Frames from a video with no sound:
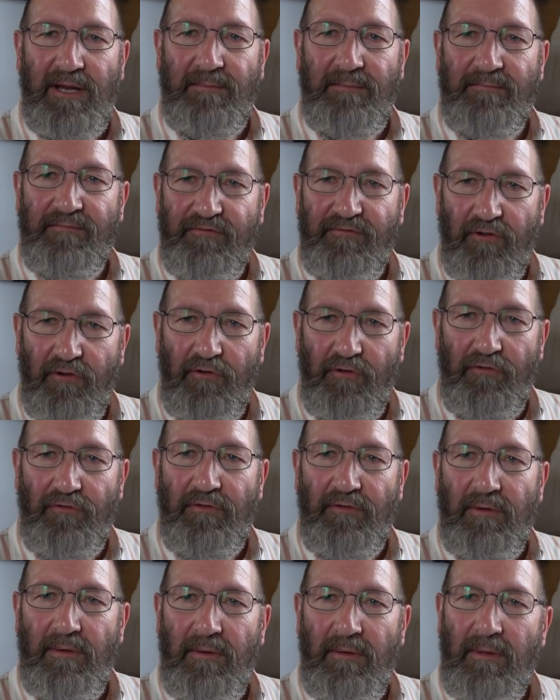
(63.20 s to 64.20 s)
improve
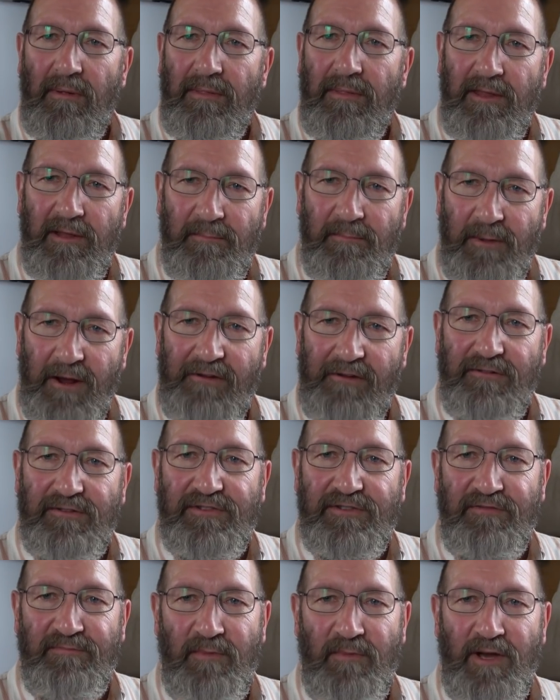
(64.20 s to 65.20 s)
the appearance
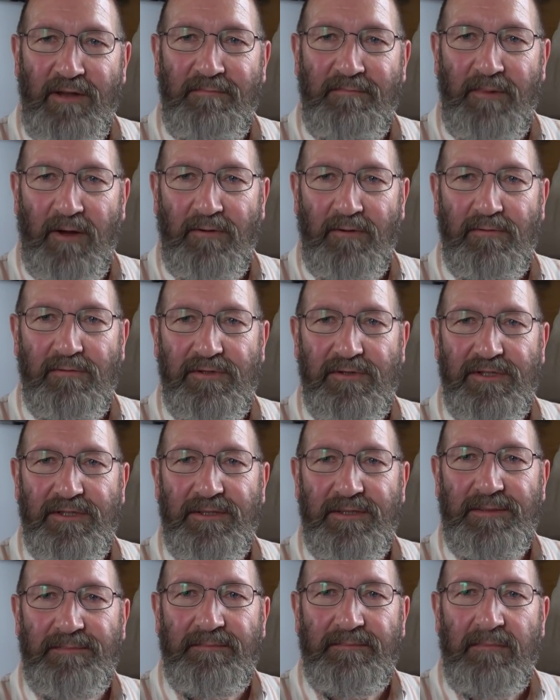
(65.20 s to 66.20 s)
of my boat.
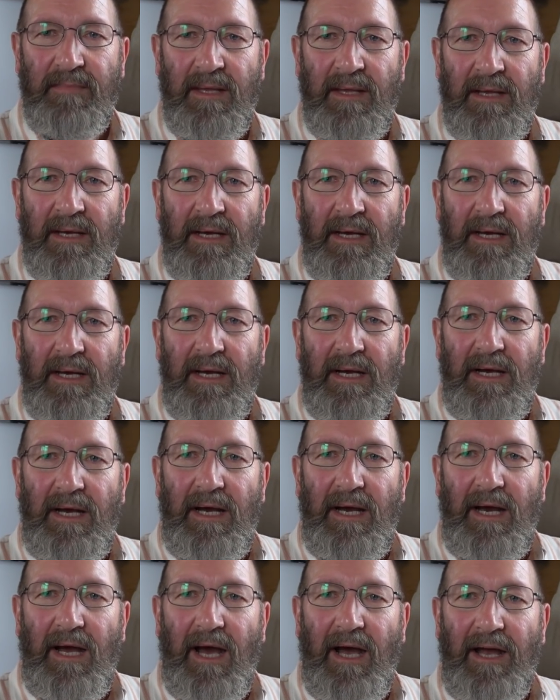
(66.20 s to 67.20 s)

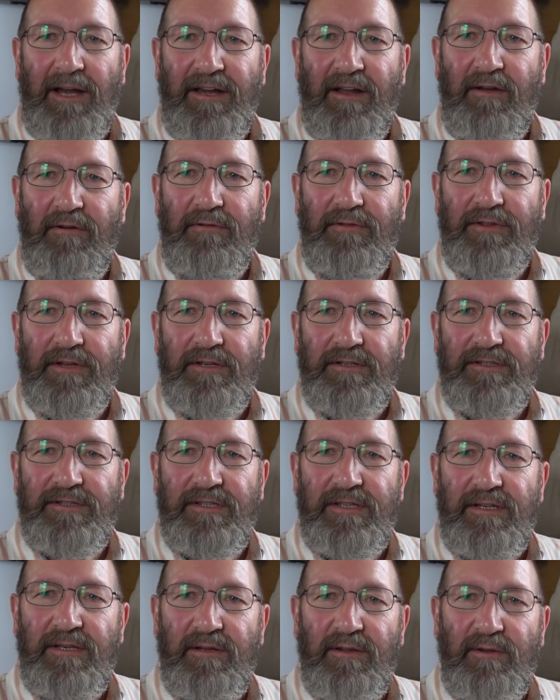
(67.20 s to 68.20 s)
I know
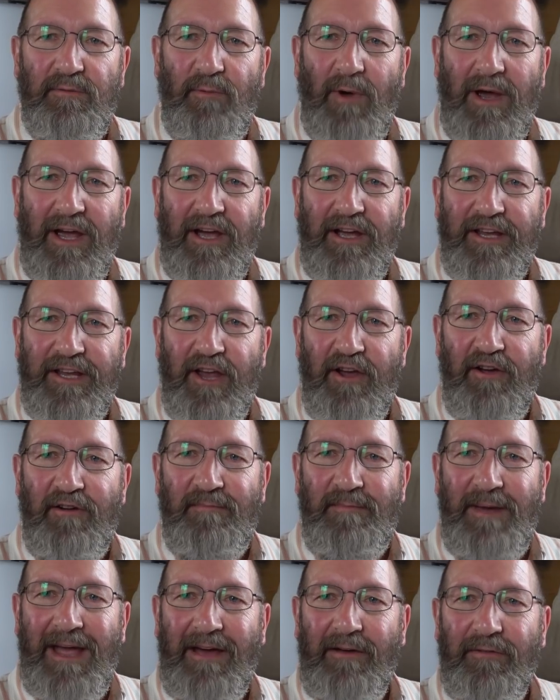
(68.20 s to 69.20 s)
that the way I go
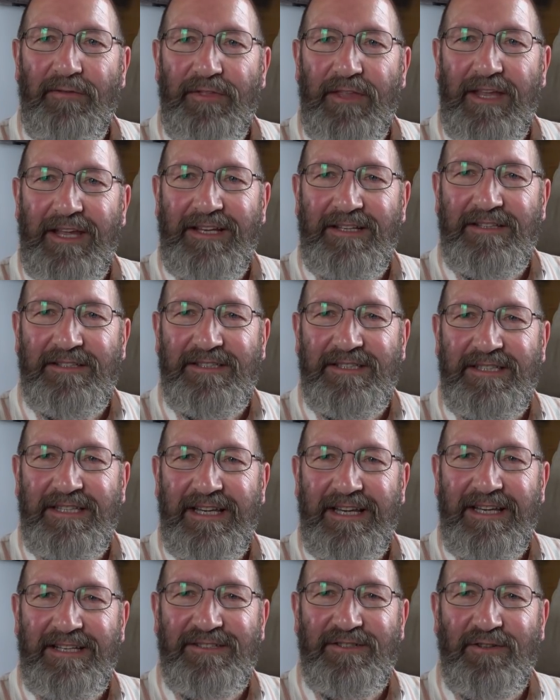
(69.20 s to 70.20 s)
about things
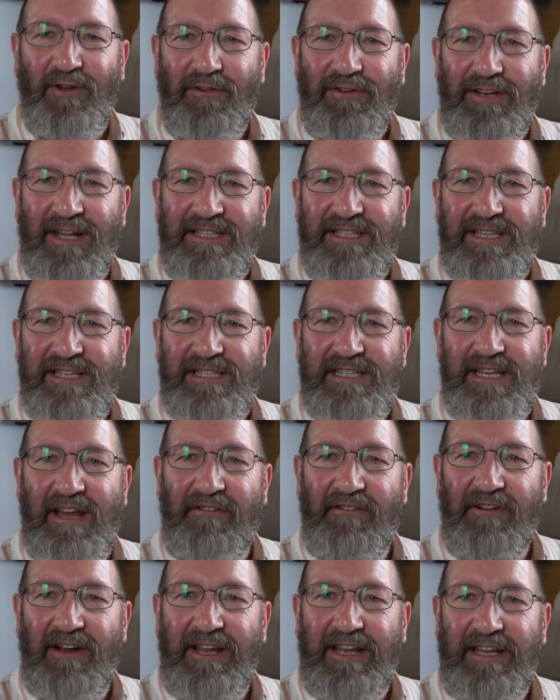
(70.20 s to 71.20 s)
is not
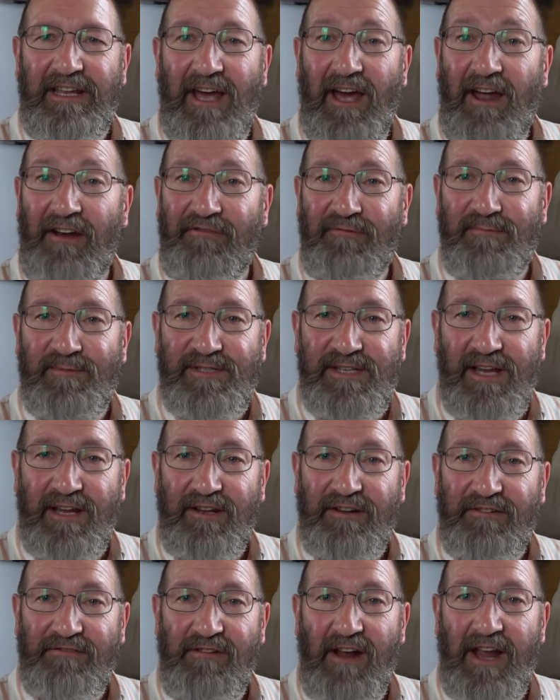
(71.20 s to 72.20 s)
necessarily 100%
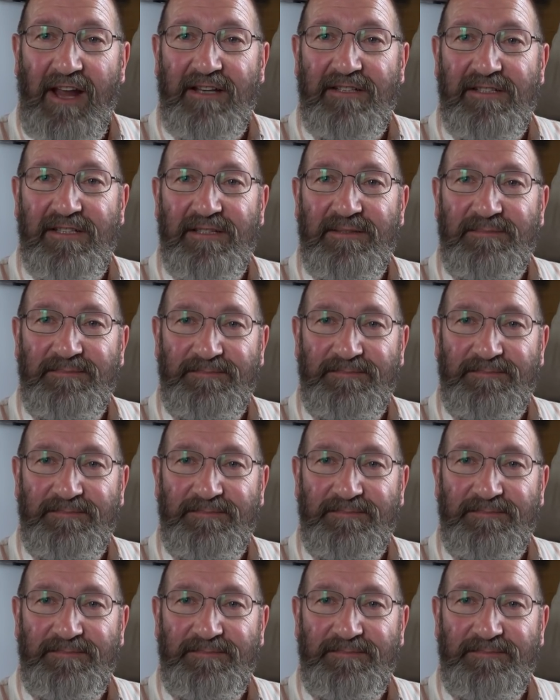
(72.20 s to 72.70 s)
correct.